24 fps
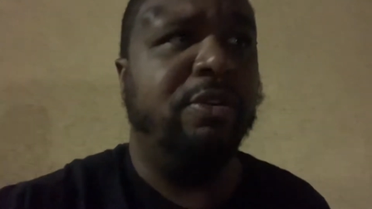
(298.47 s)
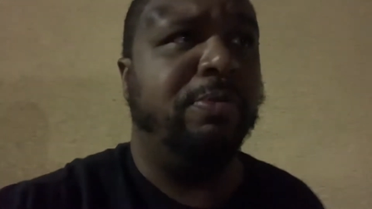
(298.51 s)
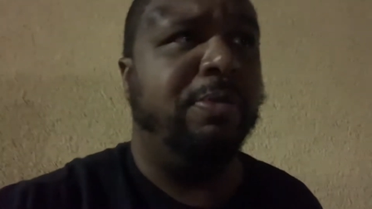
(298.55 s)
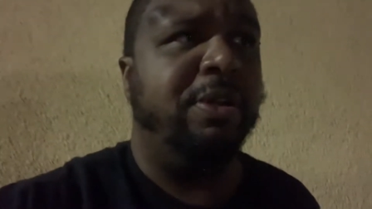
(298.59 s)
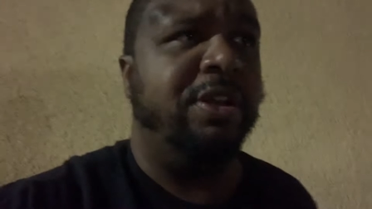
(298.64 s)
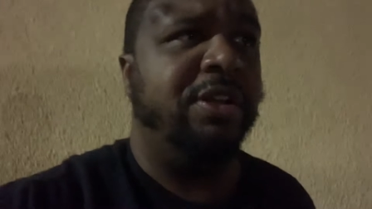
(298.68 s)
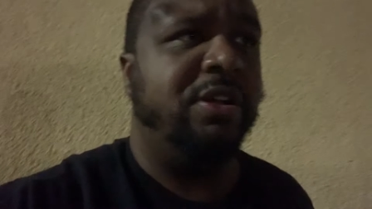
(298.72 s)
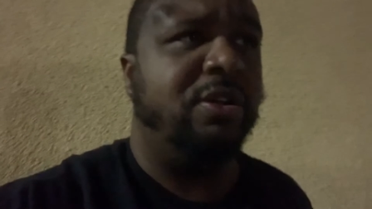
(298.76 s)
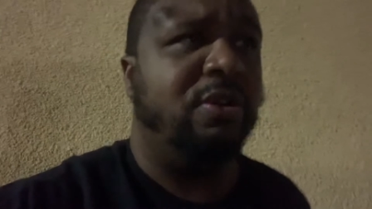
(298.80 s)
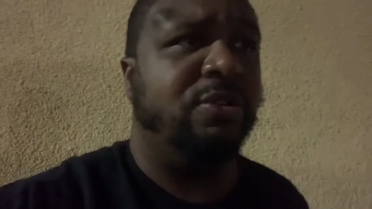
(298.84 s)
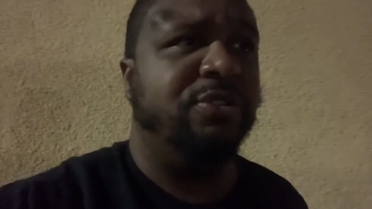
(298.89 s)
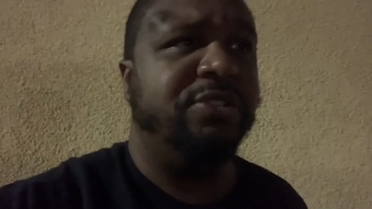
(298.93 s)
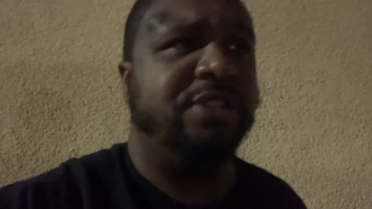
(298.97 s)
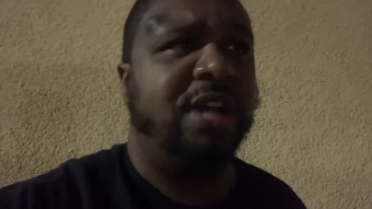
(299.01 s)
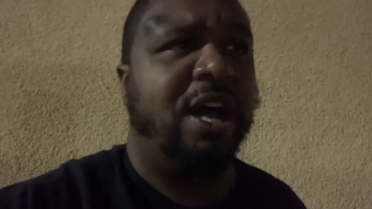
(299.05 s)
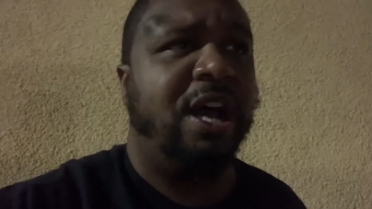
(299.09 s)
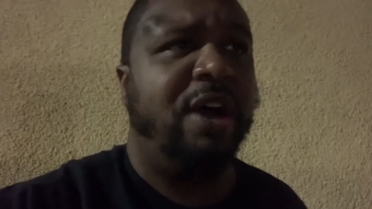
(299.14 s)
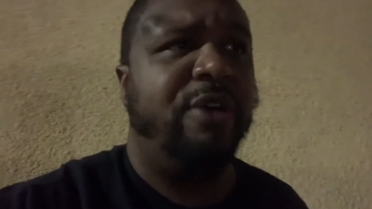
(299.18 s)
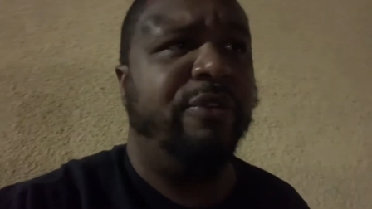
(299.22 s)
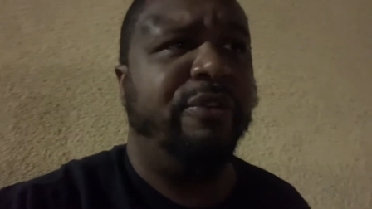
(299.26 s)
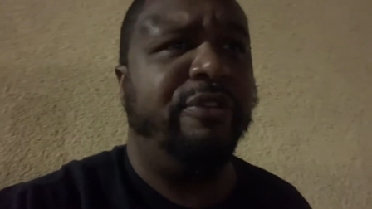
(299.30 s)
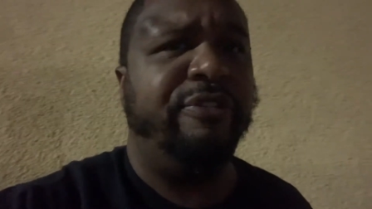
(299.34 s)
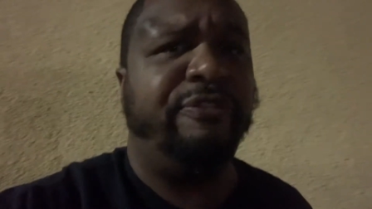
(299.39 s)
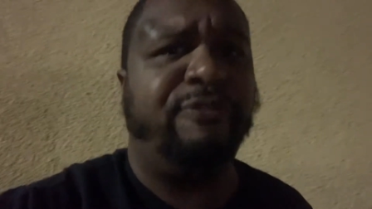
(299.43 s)
but it goes
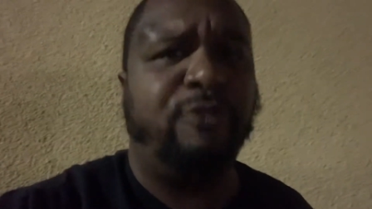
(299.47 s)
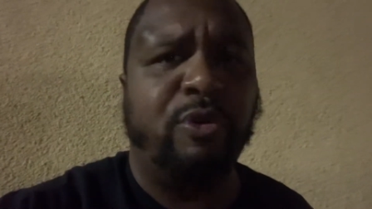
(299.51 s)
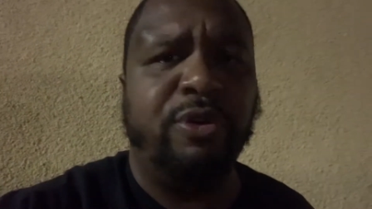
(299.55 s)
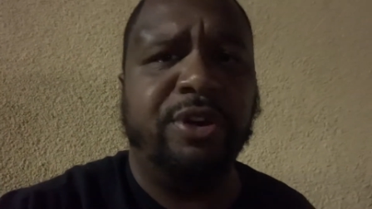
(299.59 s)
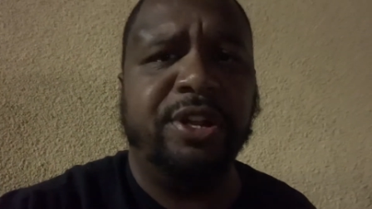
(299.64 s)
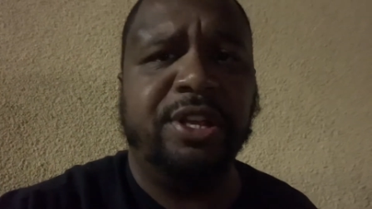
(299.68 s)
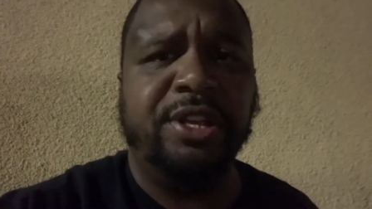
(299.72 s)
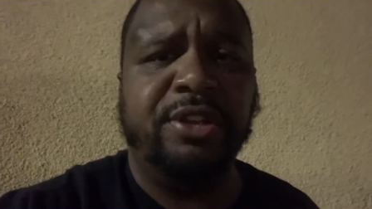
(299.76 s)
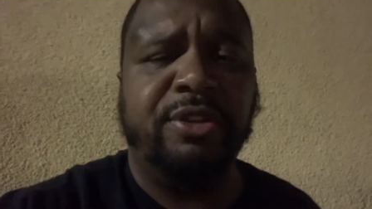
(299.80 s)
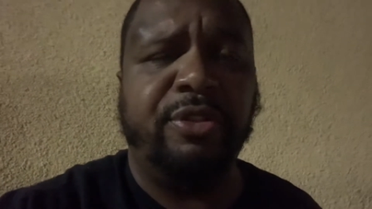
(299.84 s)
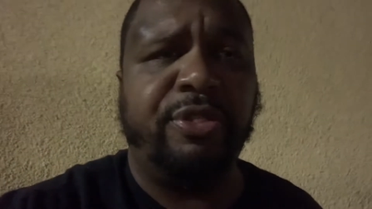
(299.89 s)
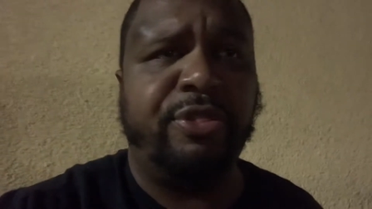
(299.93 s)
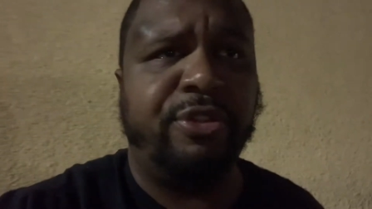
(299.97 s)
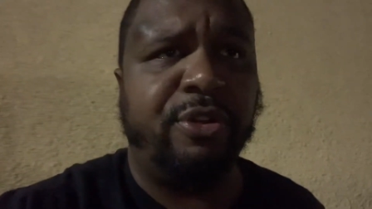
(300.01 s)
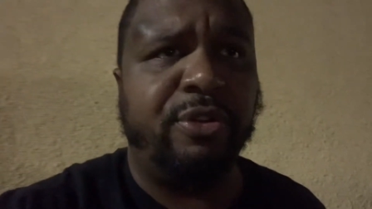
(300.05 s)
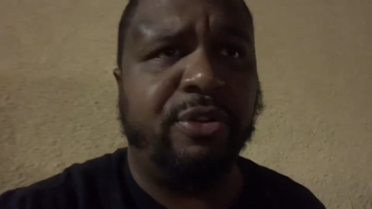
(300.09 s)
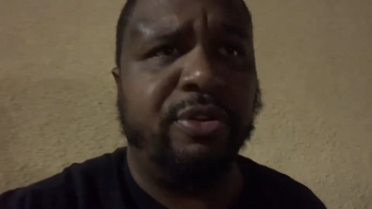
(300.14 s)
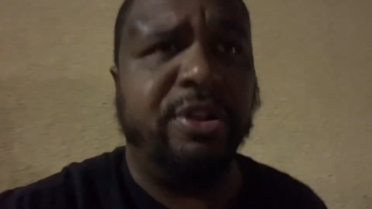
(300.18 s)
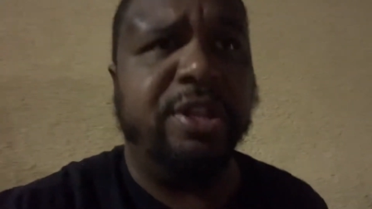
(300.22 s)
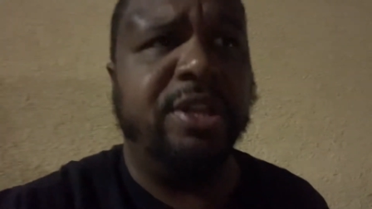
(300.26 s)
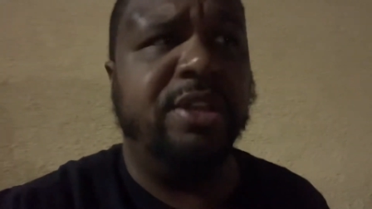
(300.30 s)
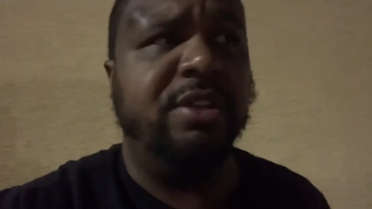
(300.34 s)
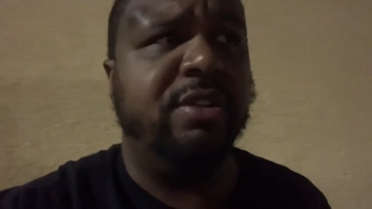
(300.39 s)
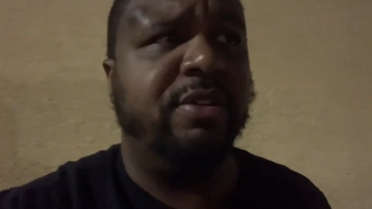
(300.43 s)
down to 40 or
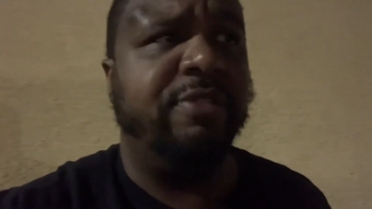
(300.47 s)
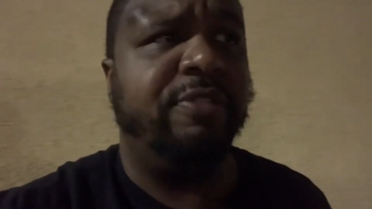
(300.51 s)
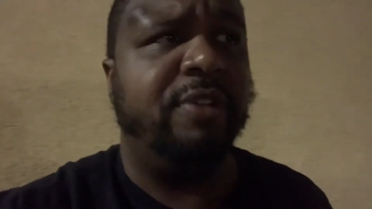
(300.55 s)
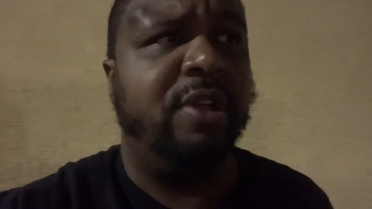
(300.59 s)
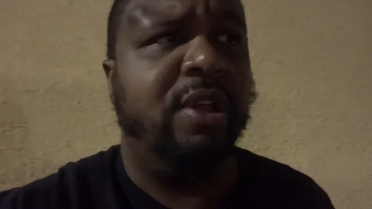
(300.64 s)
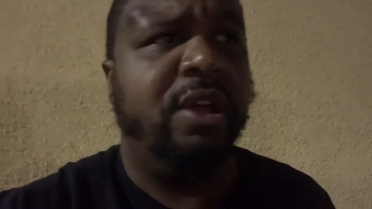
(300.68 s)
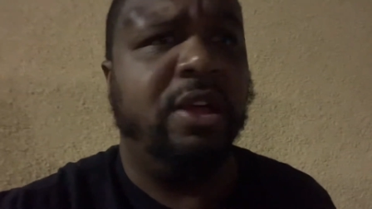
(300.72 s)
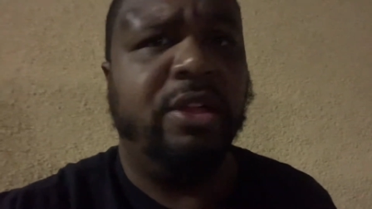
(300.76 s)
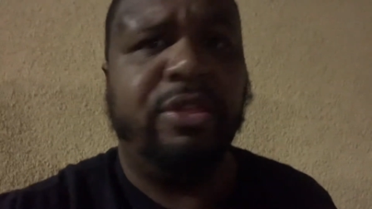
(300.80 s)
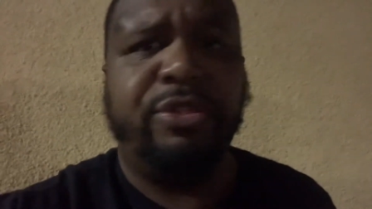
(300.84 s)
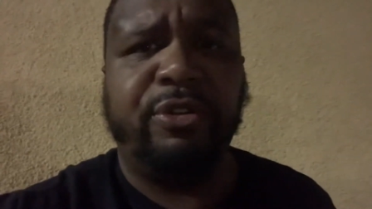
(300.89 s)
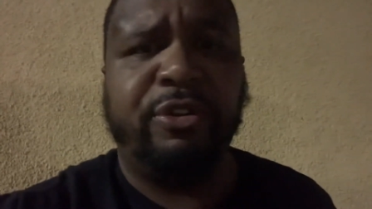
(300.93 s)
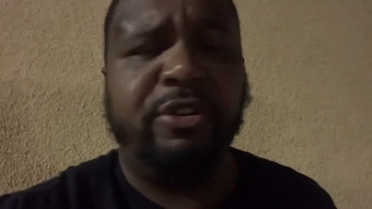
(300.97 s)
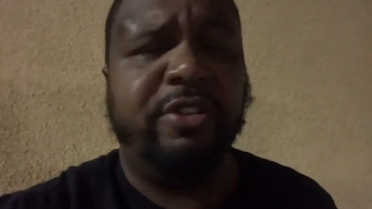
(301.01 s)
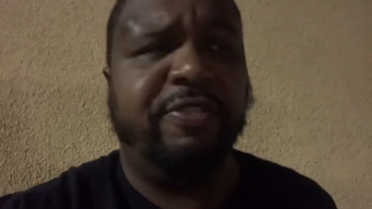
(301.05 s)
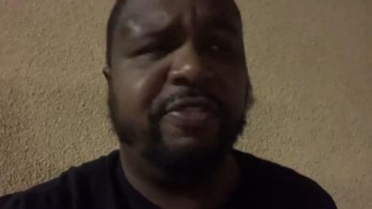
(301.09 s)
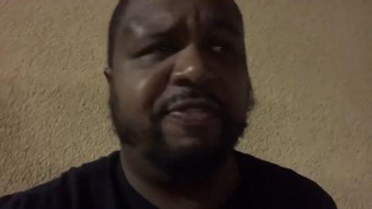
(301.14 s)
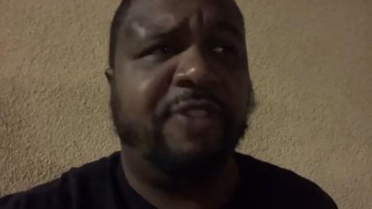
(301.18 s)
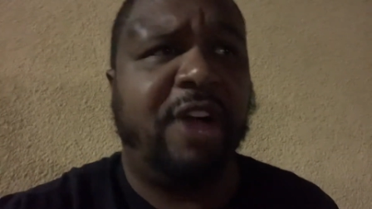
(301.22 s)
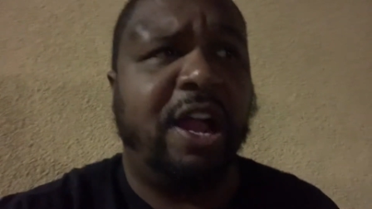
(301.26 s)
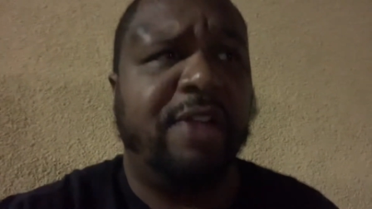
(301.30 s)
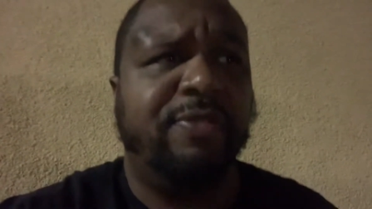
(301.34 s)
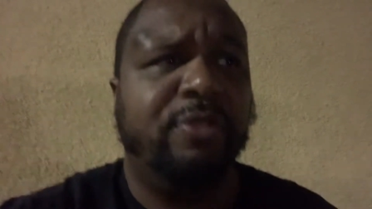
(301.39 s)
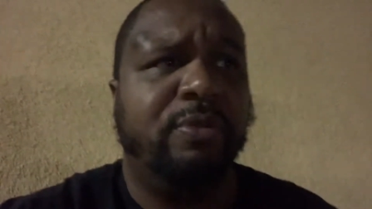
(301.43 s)
30 or
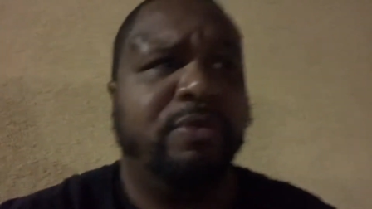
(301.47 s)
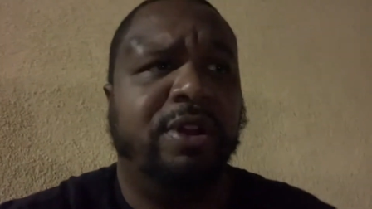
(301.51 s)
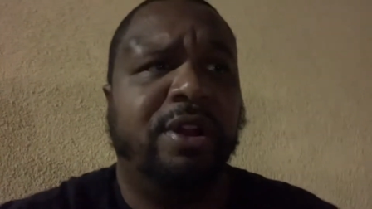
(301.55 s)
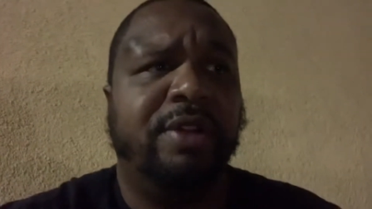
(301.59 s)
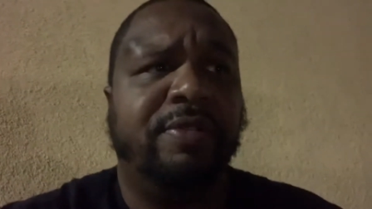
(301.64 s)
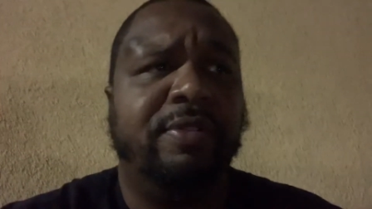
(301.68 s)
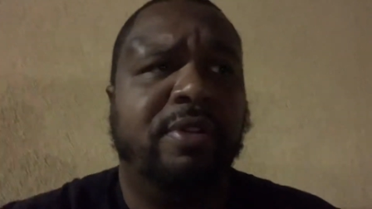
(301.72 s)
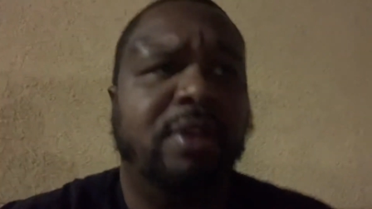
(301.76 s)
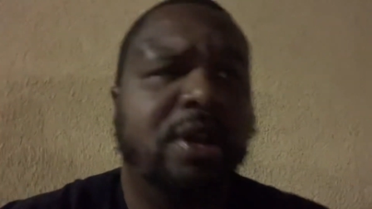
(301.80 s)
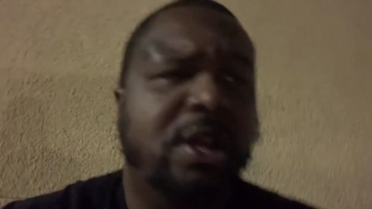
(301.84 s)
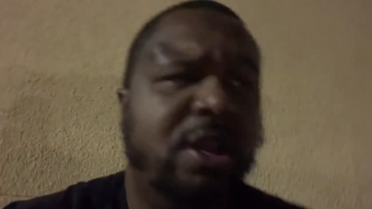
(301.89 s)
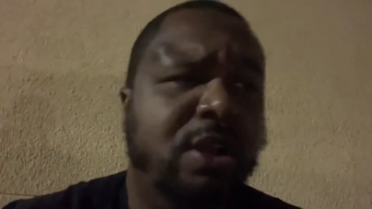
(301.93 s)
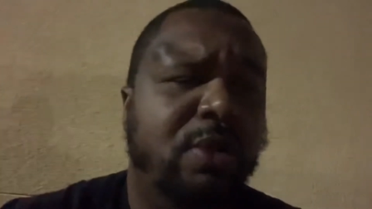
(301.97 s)
35 or whatever,